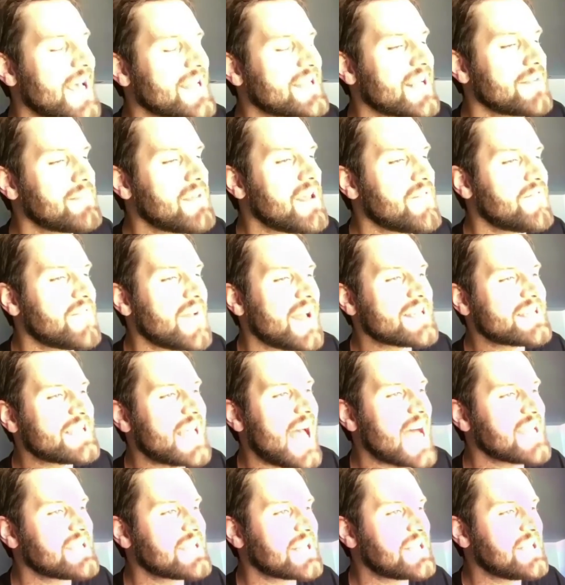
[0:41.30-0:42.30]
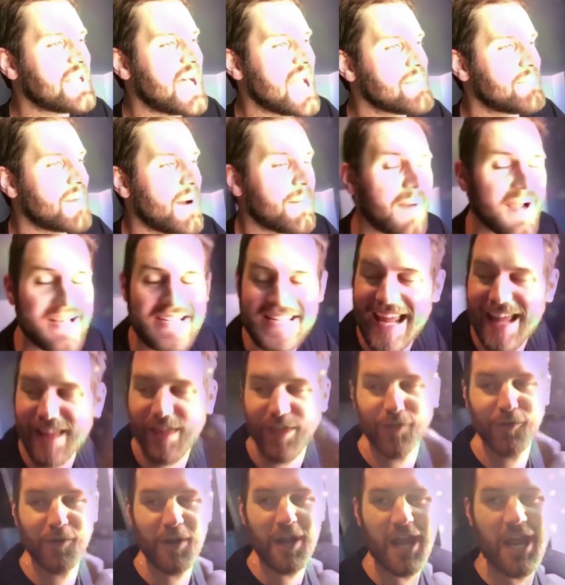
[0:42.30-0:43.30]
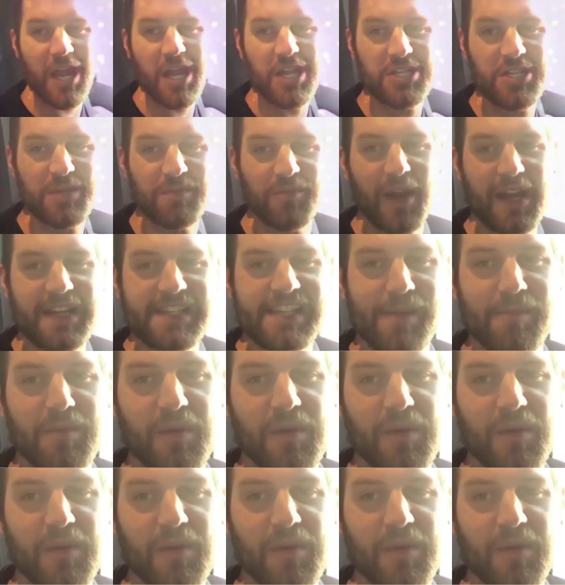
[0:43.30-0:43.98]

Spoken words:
Yeah, it's gonna be a fantastic night, but by date three, she breaks